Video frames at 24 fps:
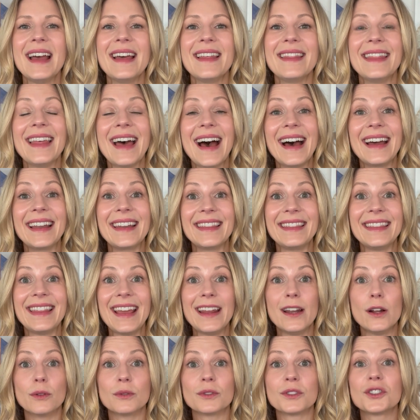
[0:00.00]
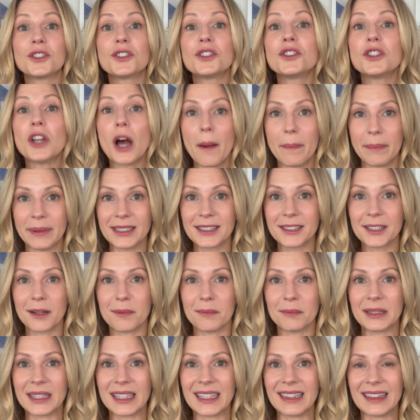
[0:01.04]
that they don't stop us
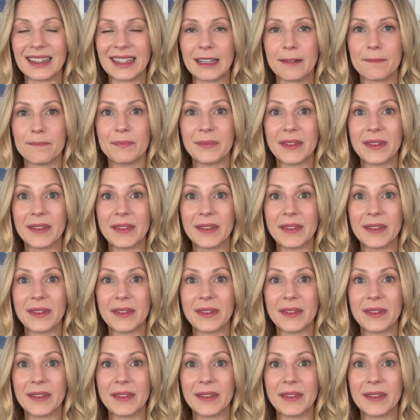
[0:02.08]
completely,